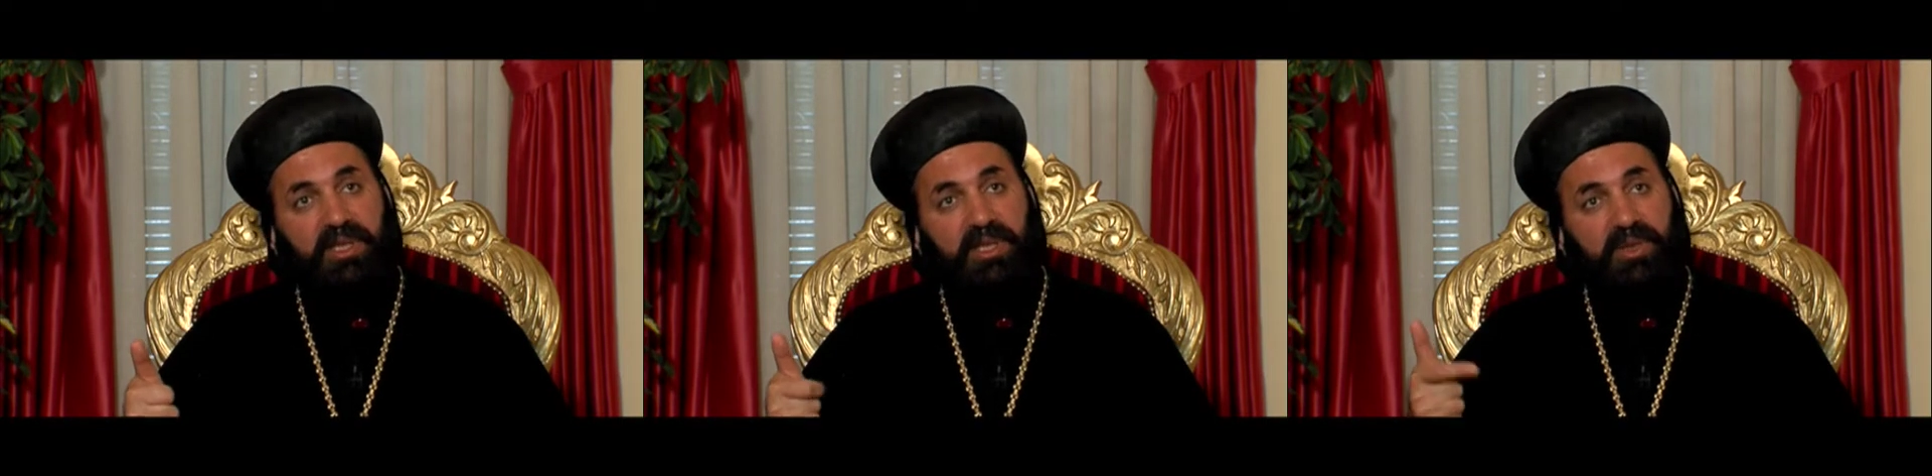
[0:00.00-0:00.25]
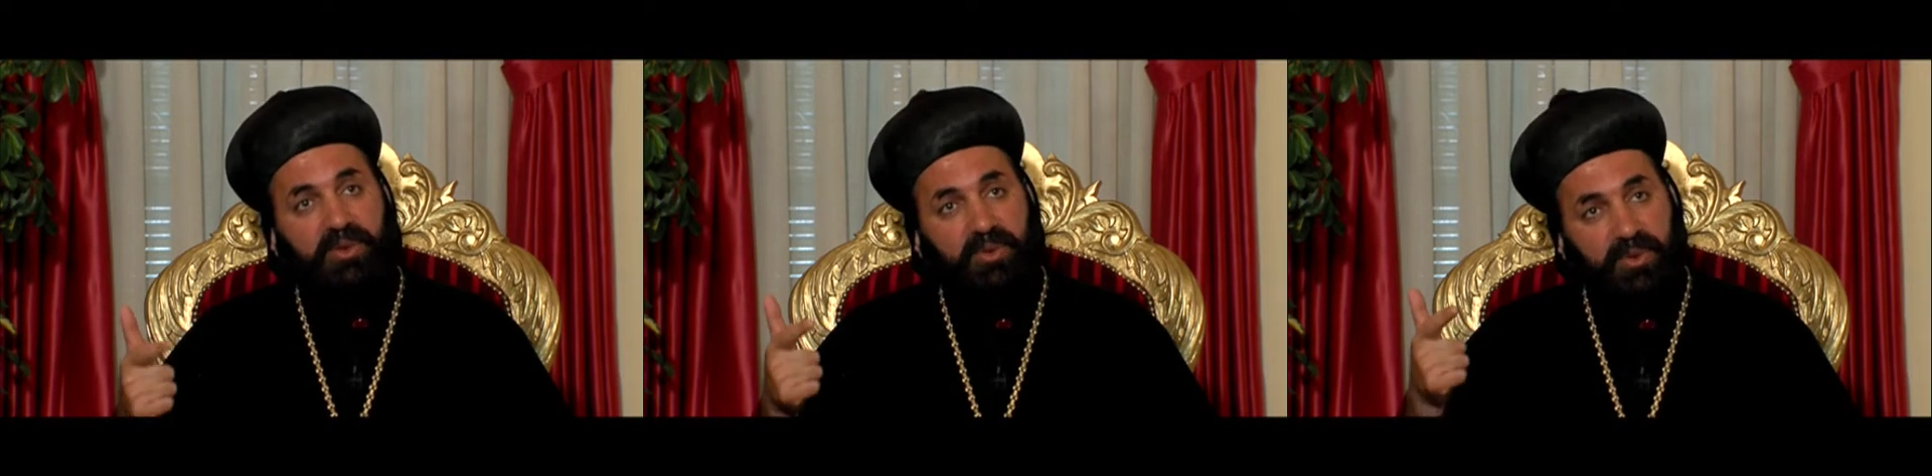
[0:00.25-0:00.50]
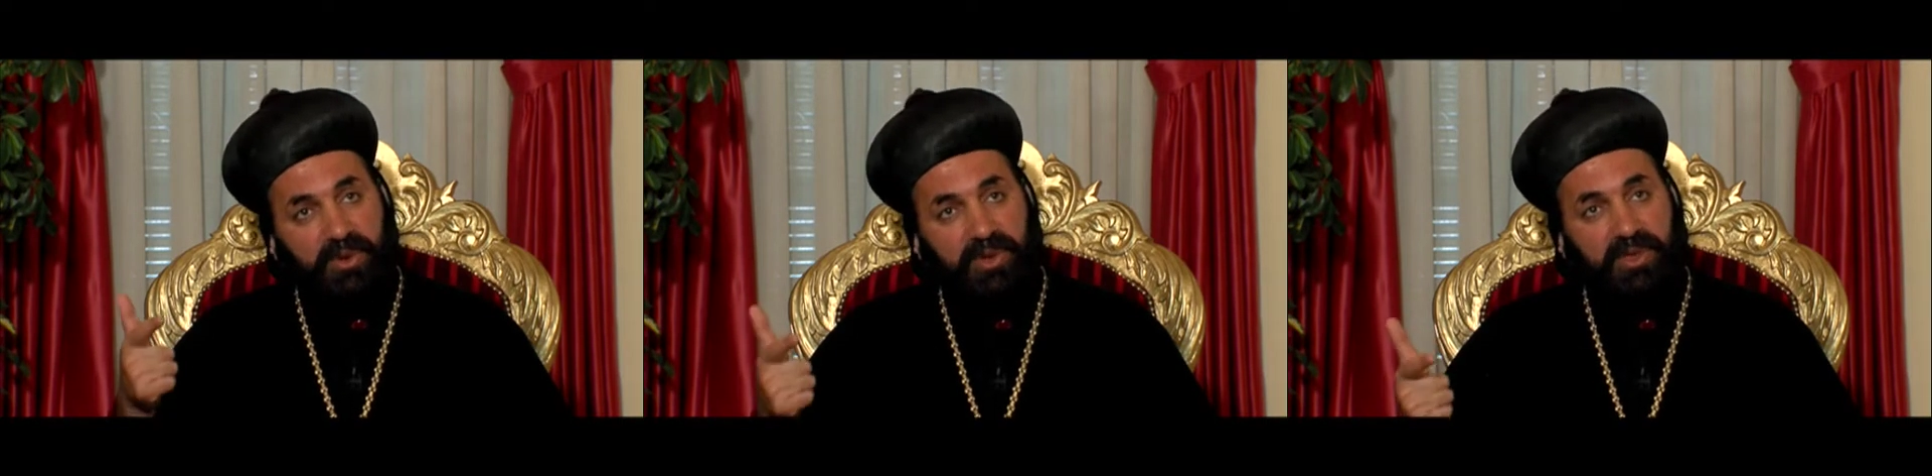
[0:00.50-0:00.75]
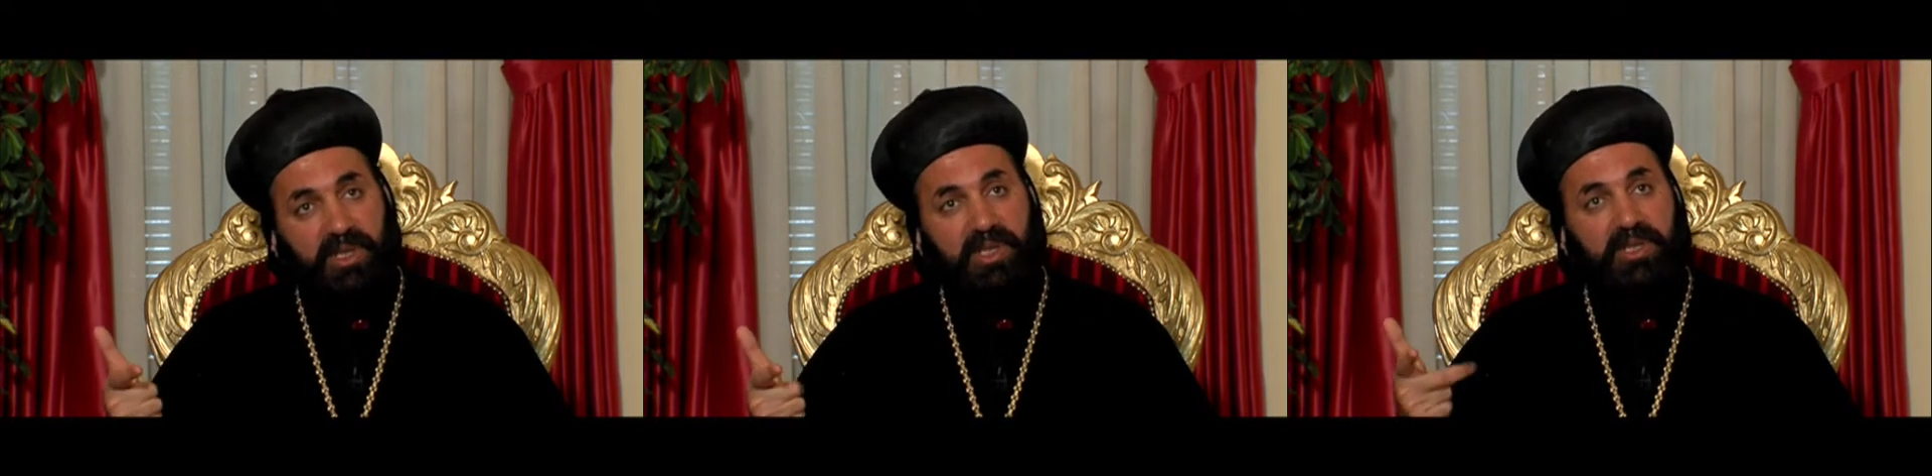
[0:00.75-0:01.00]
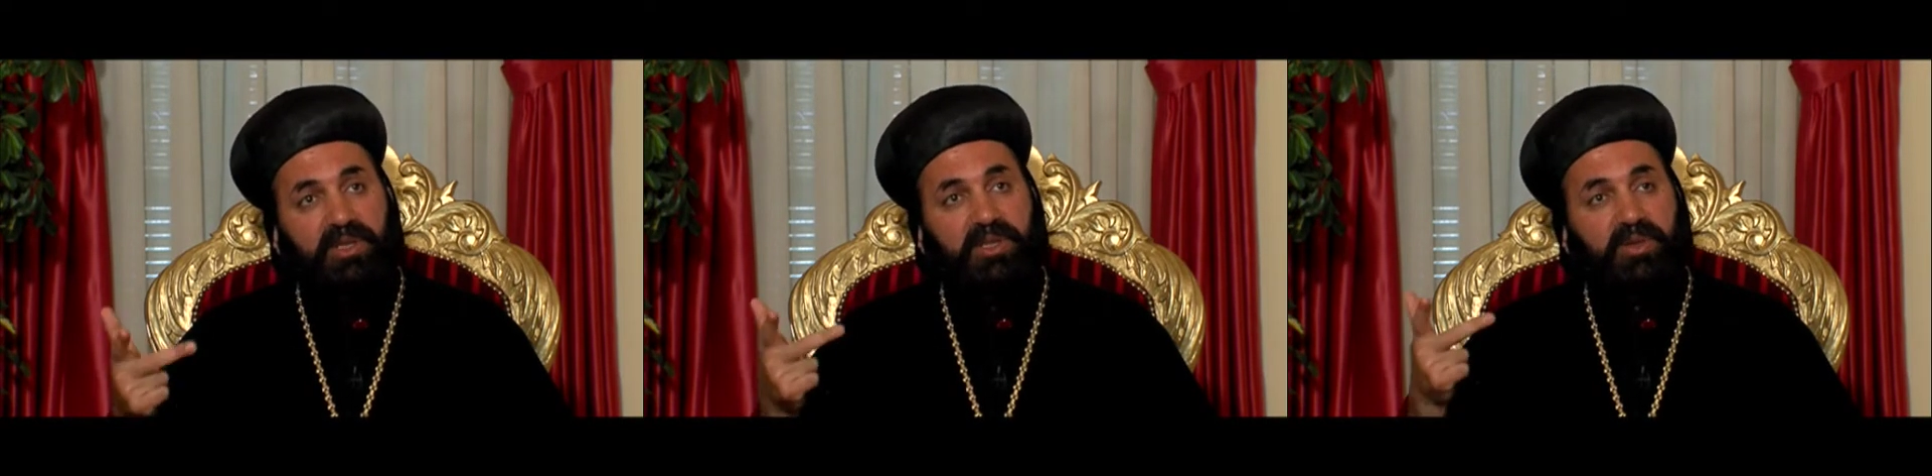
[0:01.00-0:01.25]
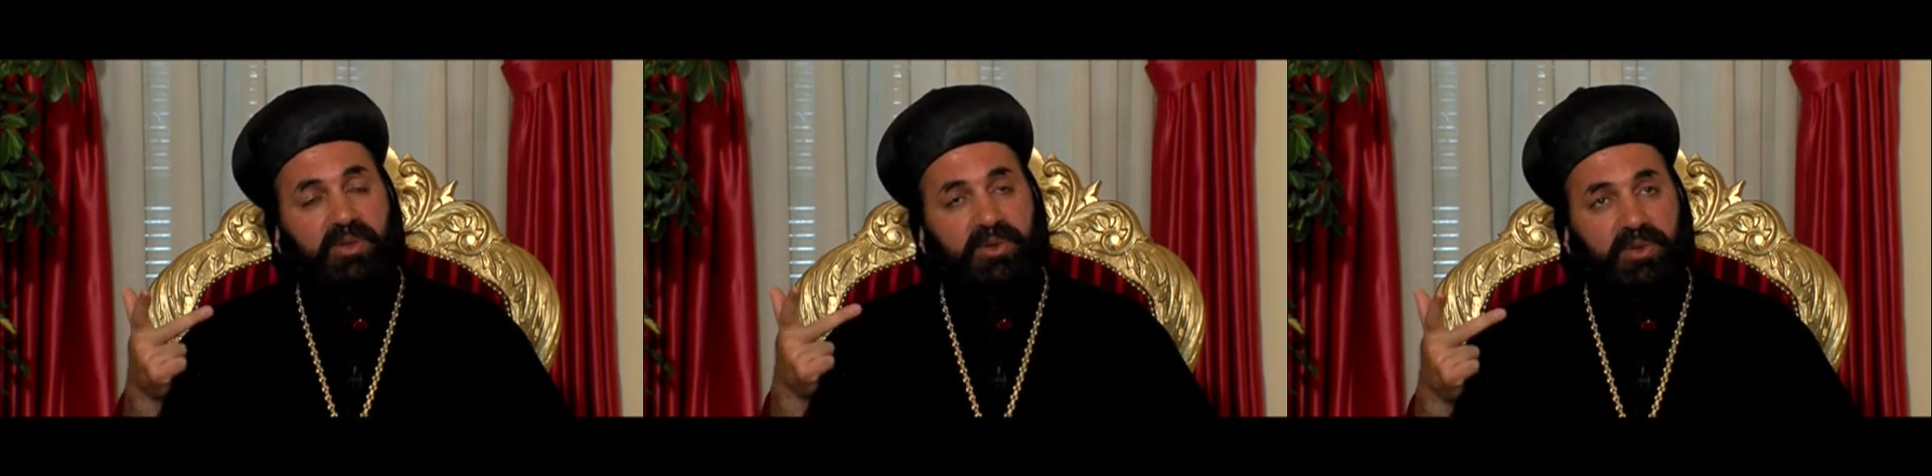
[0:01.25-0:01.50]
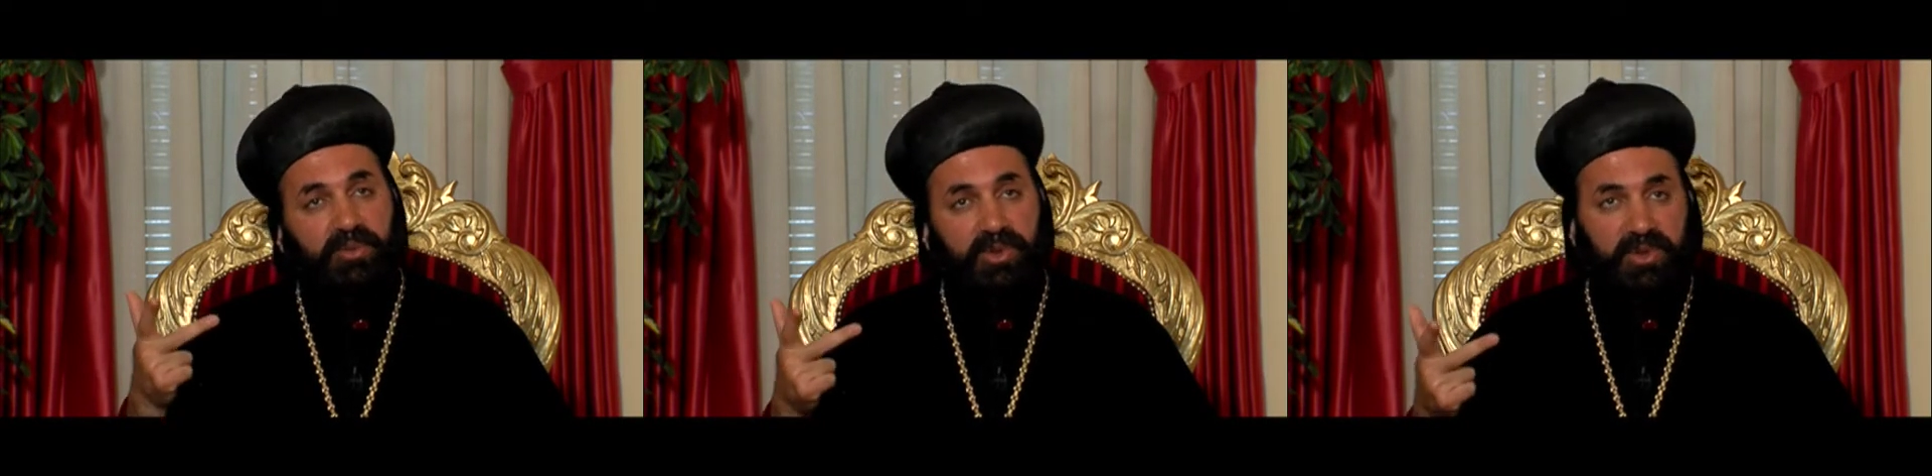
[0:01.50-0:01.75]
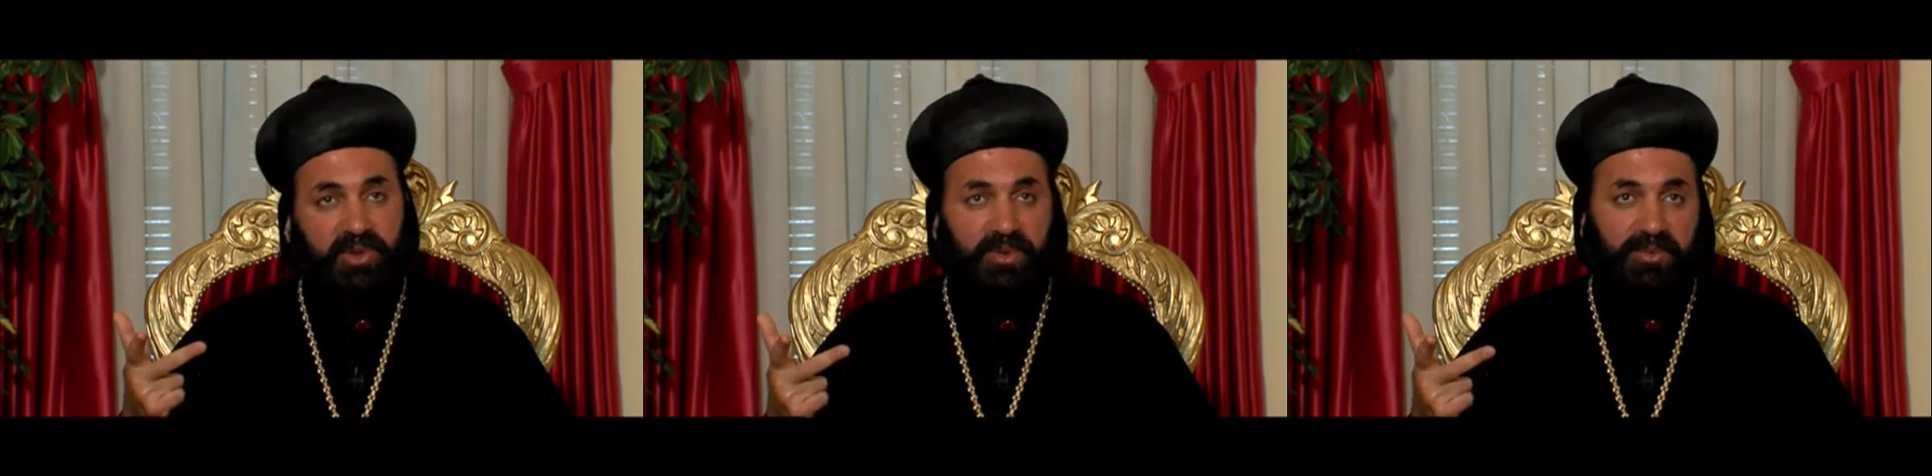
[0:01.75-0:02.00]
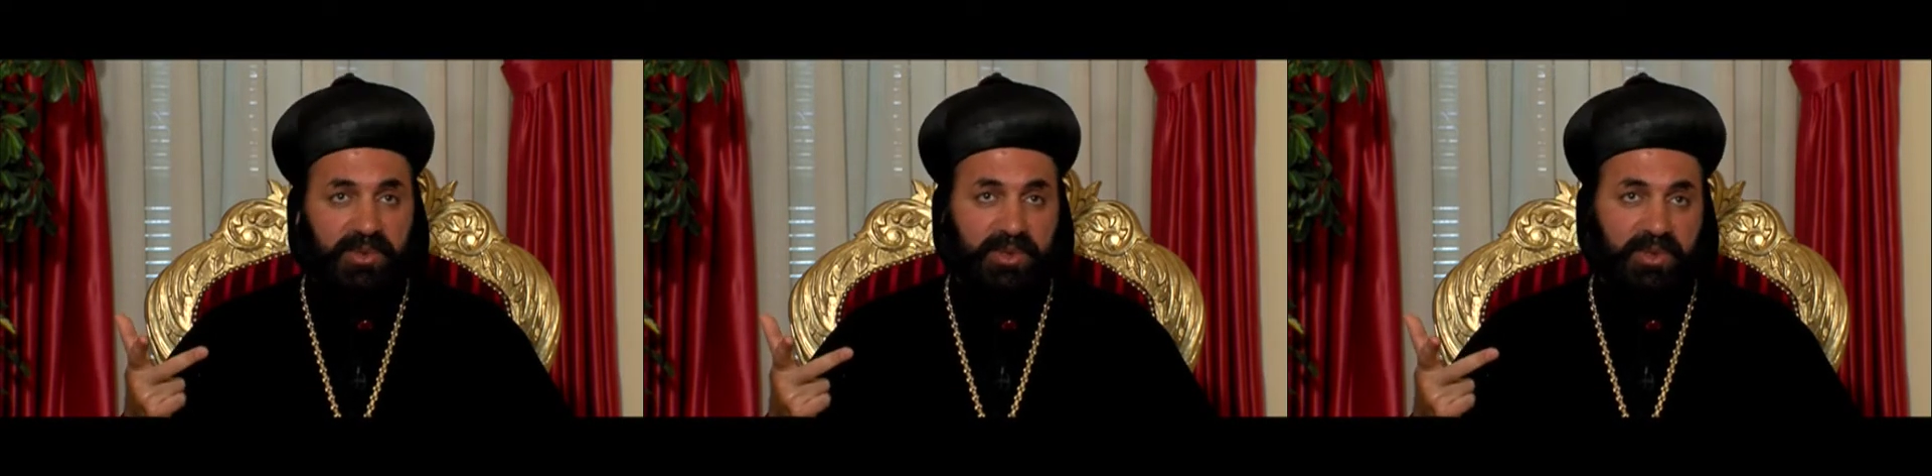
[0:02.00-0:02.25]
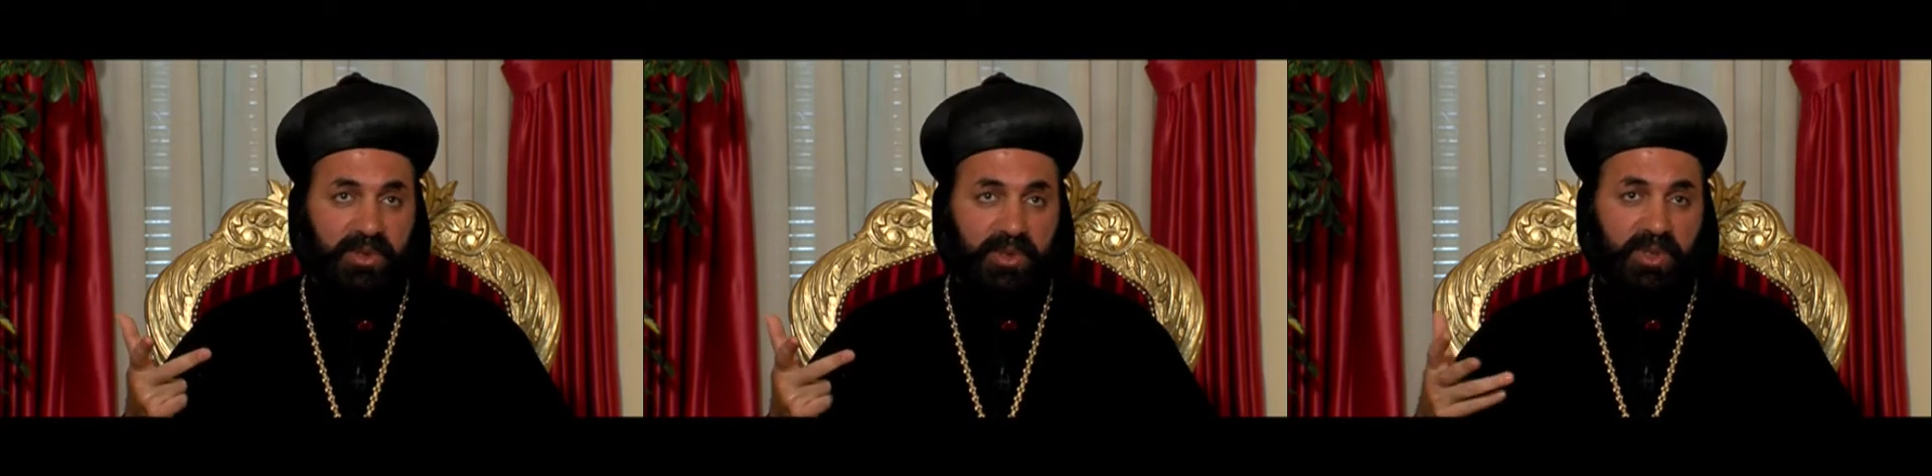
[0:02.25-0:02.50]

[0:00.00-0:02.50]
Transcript: and Jewish and also Muslims